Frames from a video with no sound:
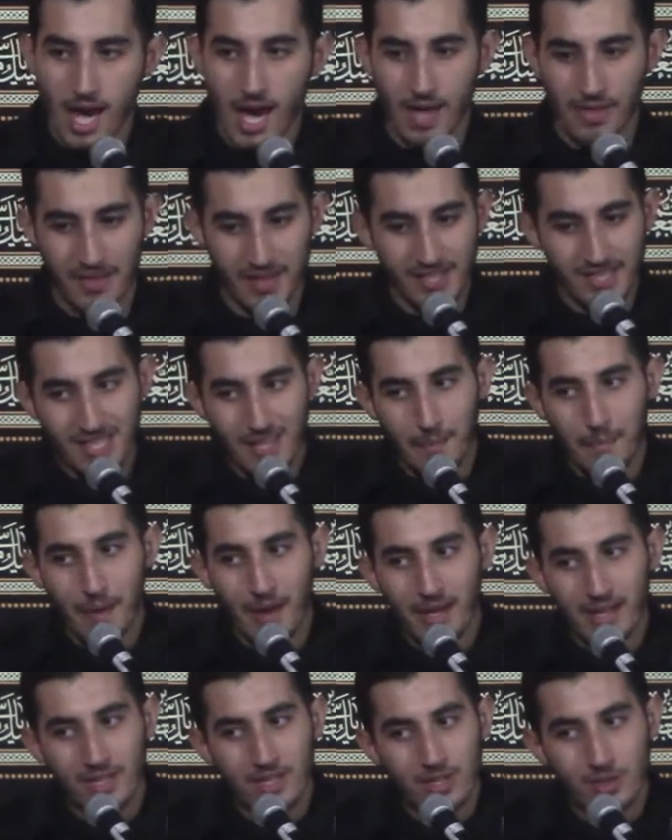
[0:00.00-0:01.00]
And these
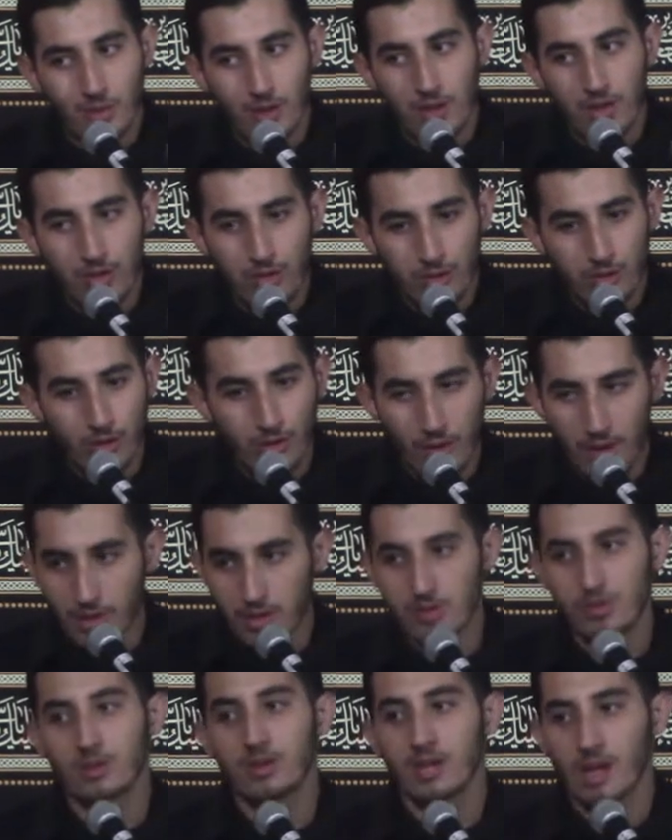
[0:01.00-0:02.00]
companions went through what
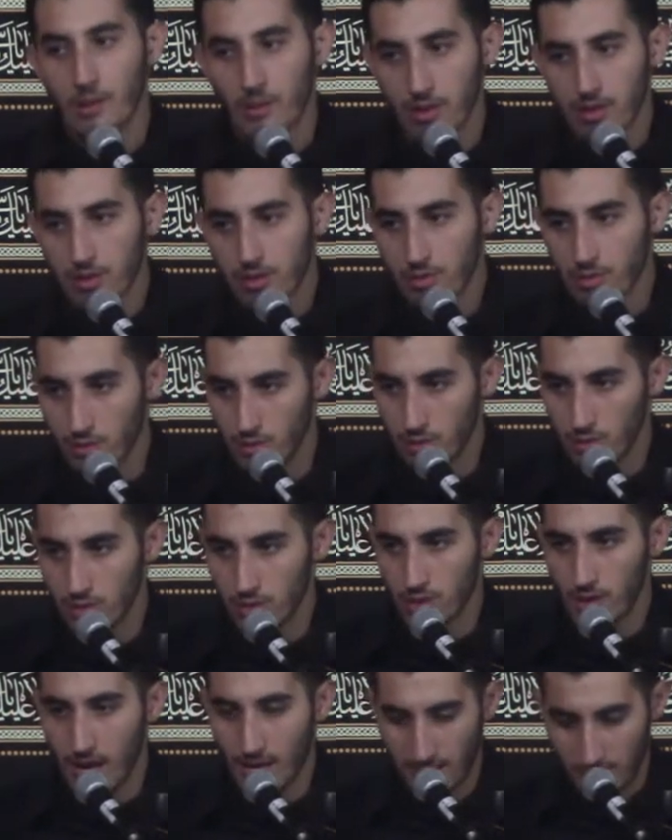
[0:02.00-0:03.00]
Rasulullah went through
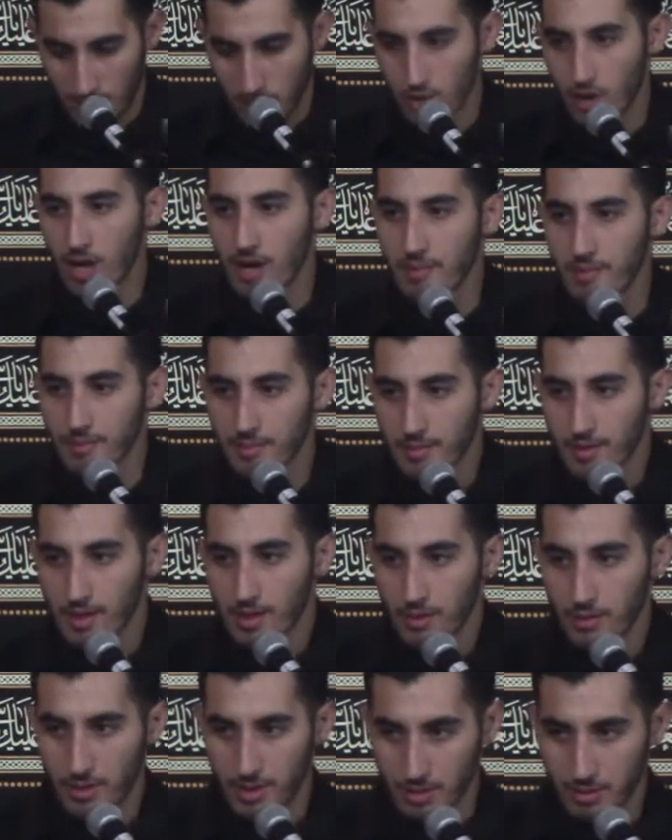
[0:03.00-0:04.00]
at the time
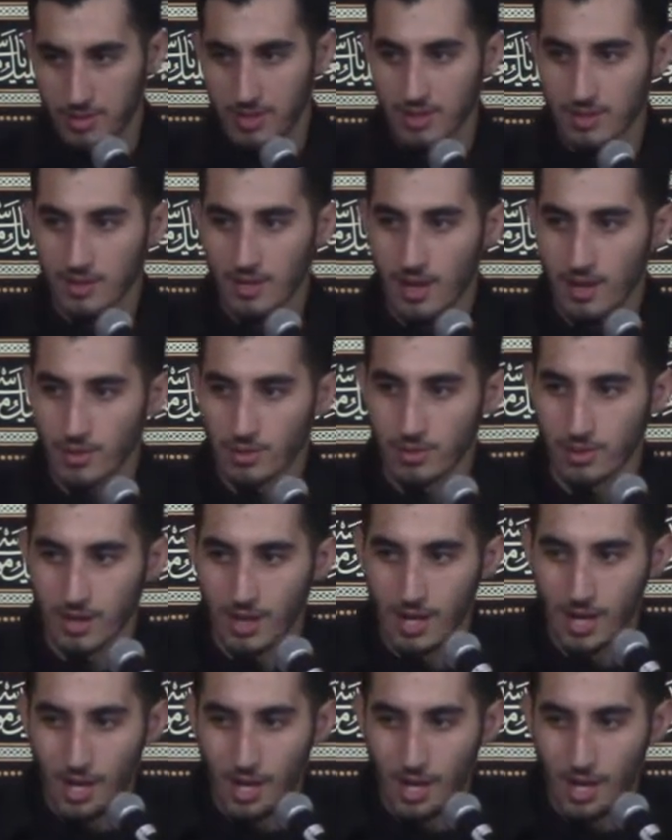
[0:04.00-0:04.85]
when he was exiled.